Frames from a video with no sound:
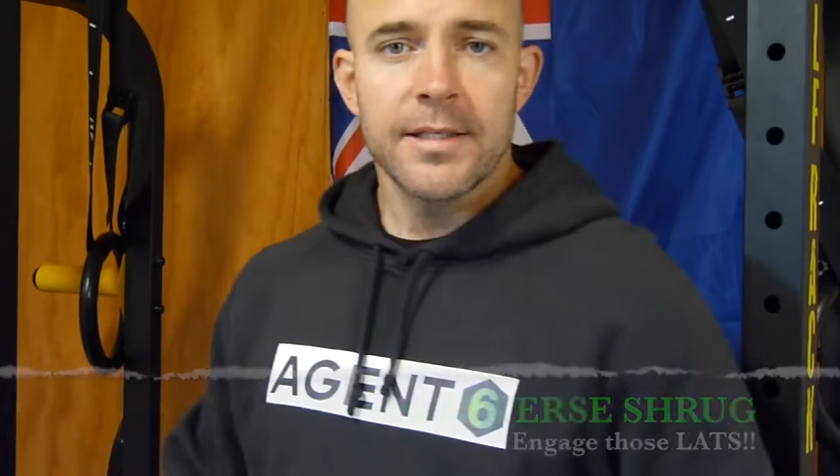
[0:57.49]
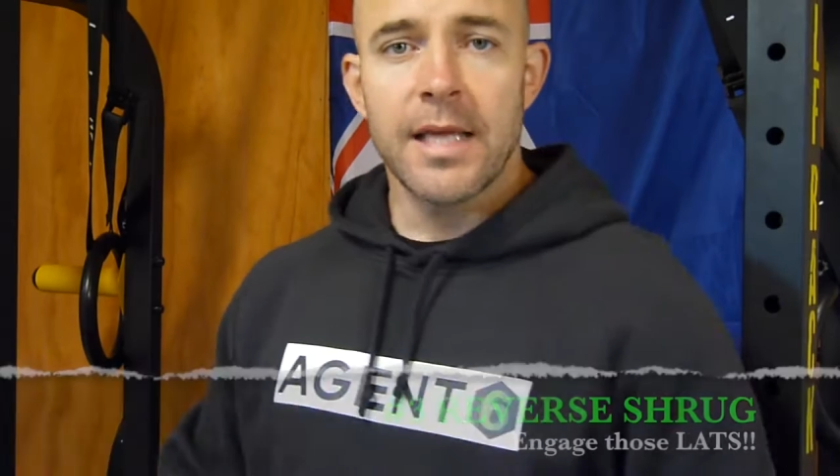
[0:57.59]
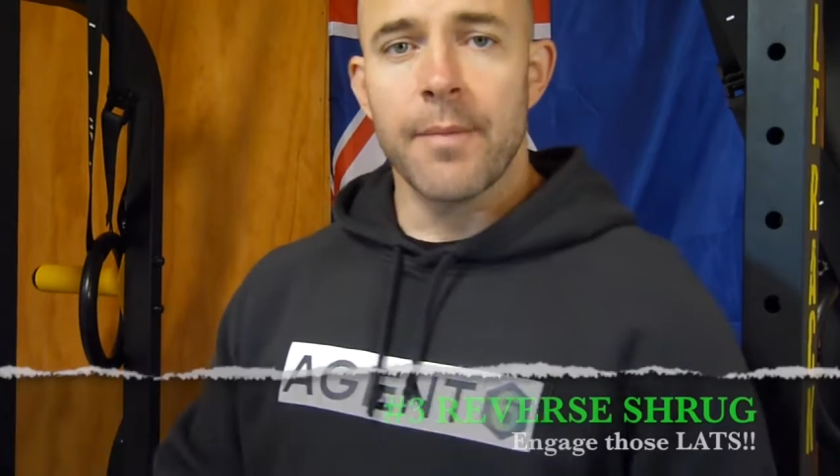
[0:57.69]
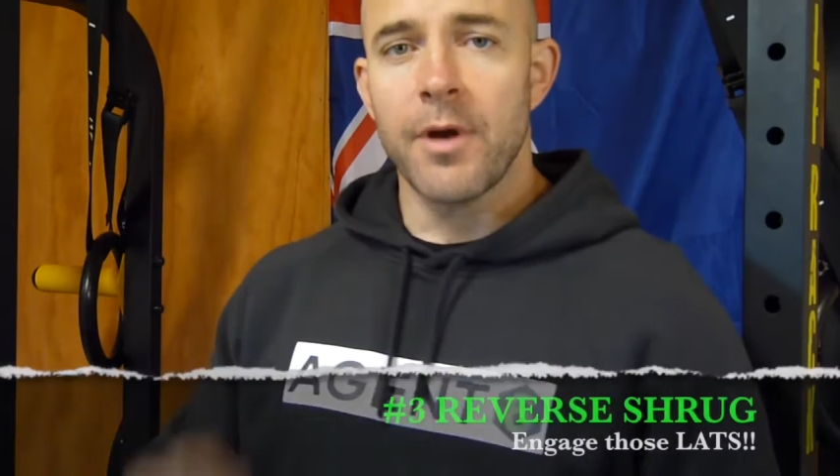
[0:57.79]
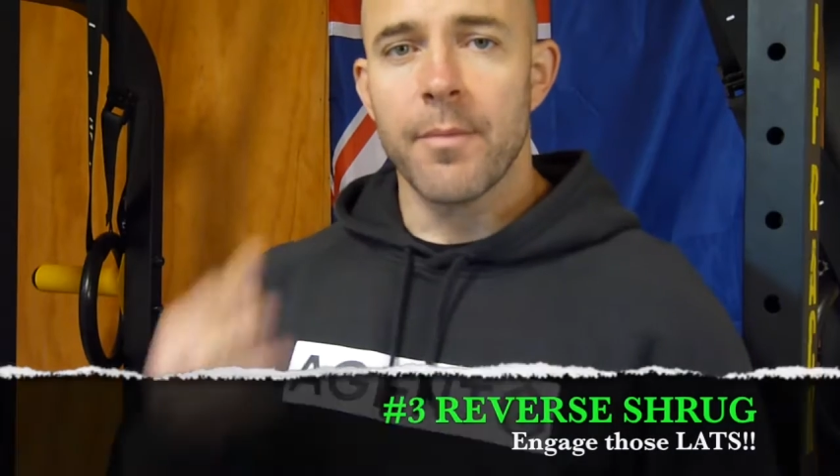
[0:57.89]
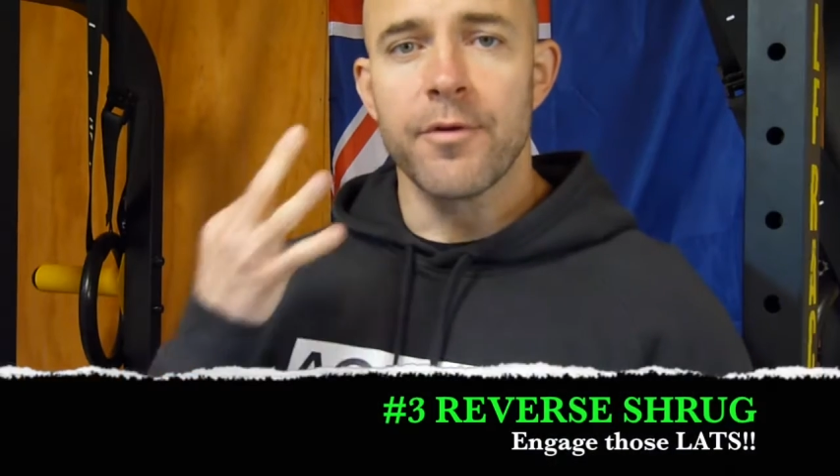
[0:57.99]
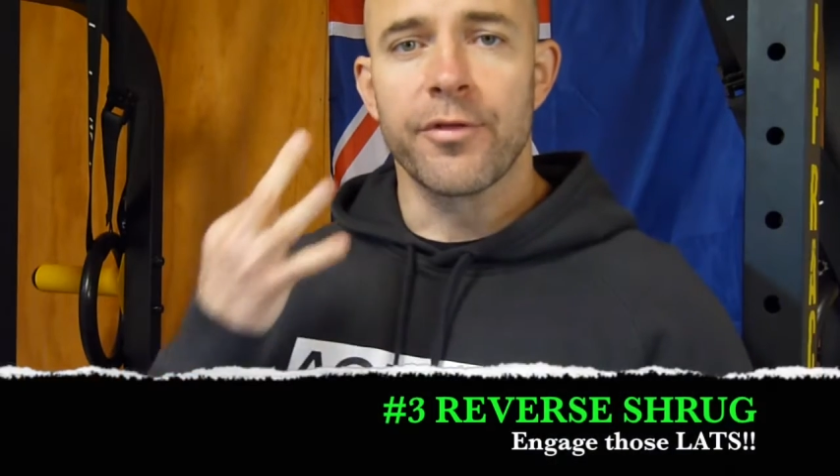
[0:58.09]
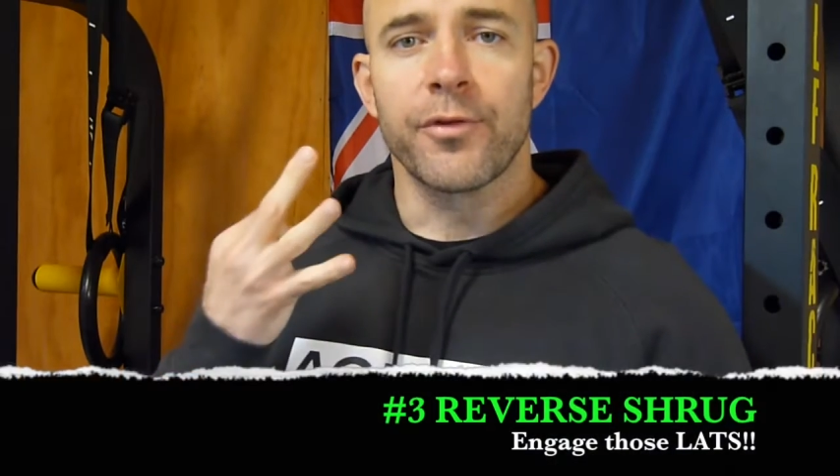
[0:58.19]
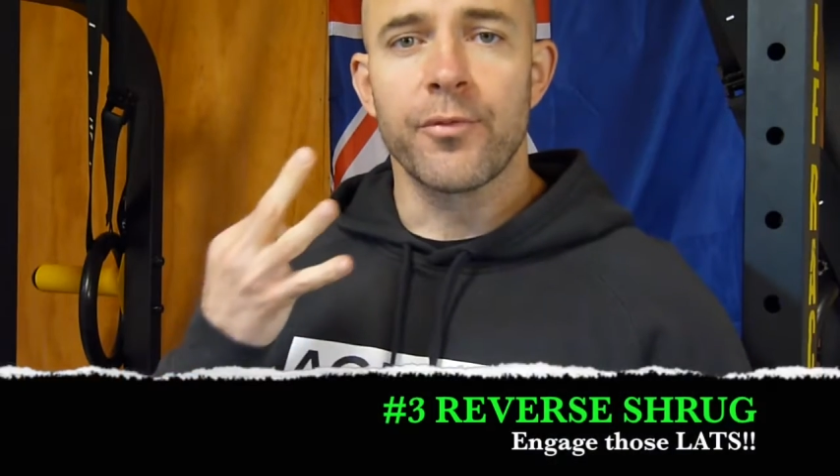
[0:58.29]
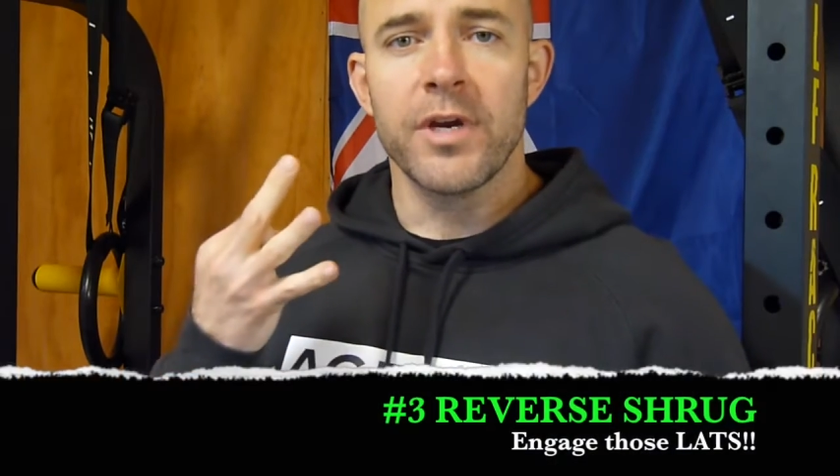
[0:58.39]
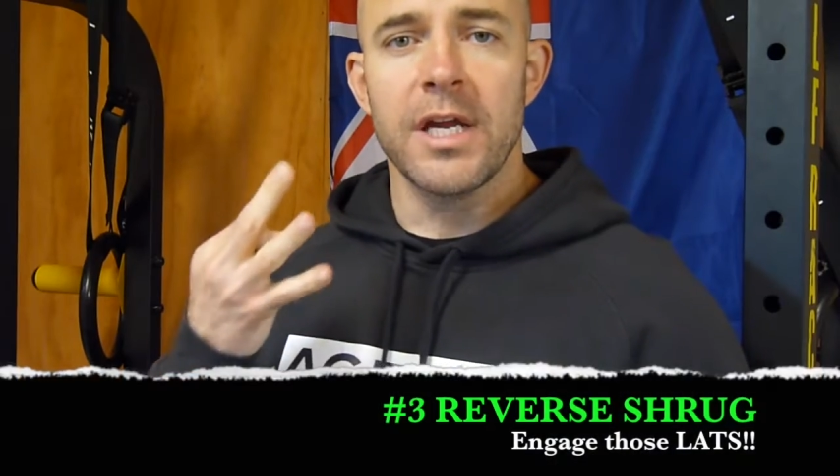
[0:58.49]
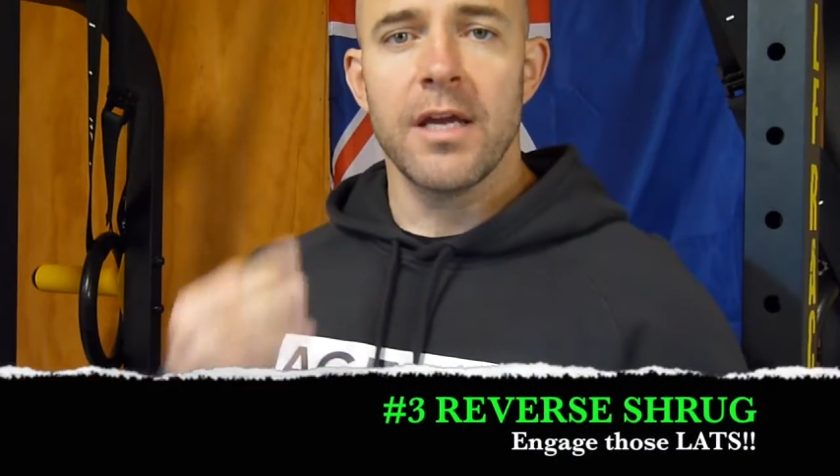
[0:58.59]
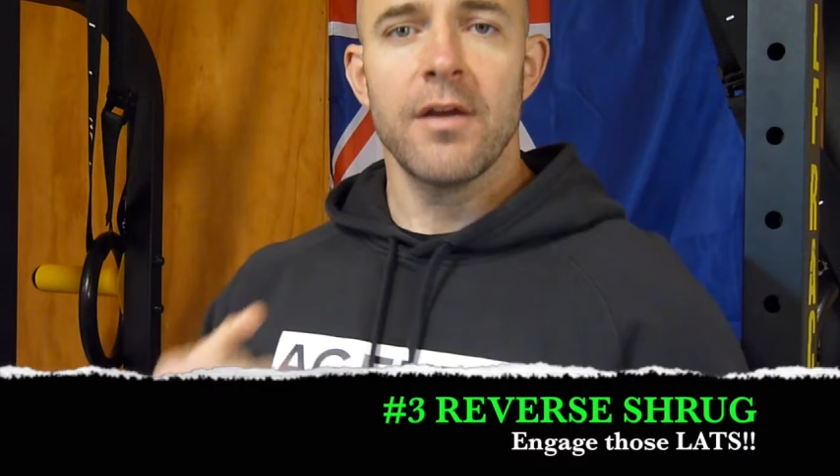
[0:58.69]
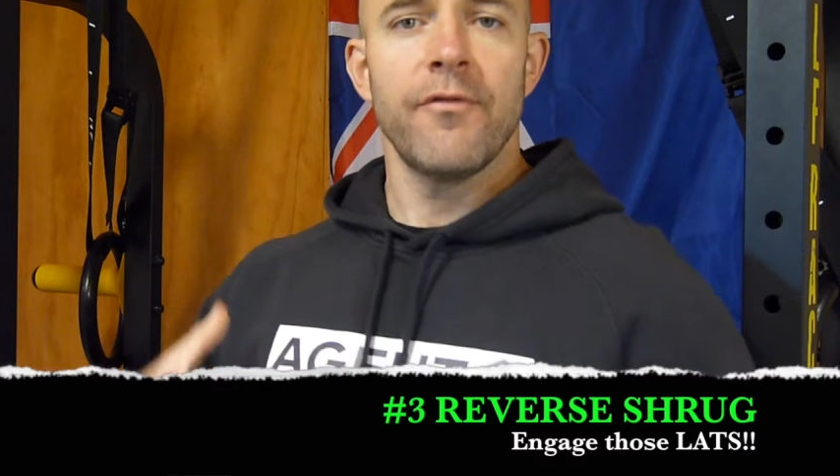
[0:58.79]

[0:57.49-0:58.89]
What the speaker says: Step number 3